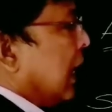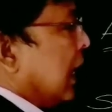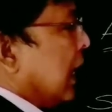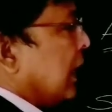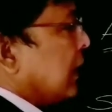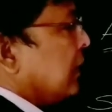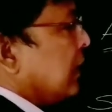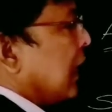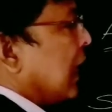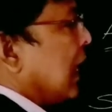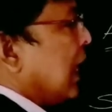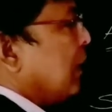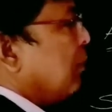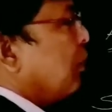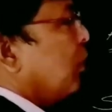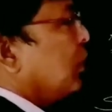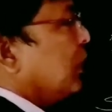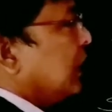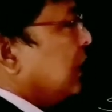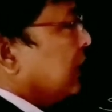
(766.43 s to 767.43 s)
and
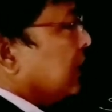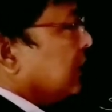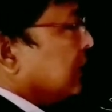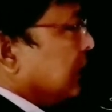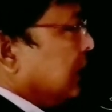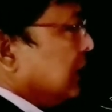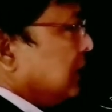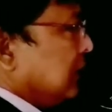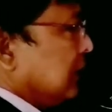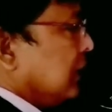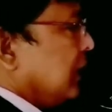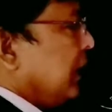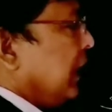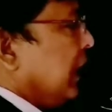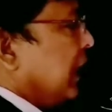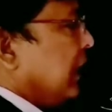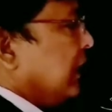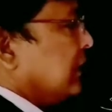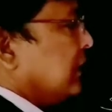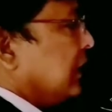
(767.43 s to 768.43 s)
hypotenuse is
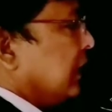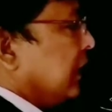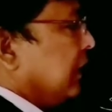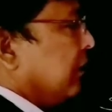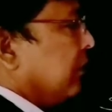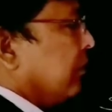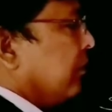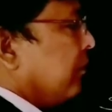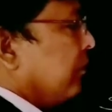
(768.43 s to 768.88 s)
AC.